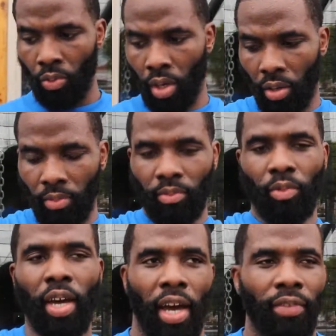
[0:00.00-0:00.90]
Well,
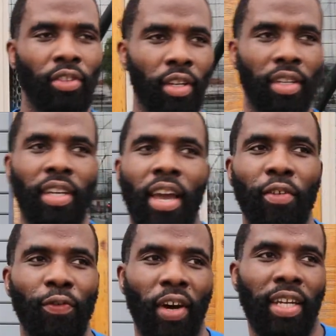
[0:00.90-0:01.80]
after
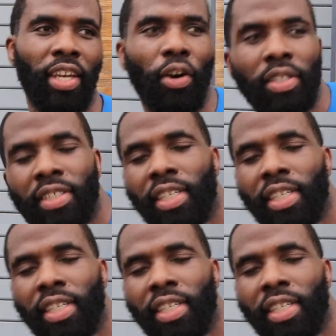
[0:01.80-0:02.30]
every fight, they always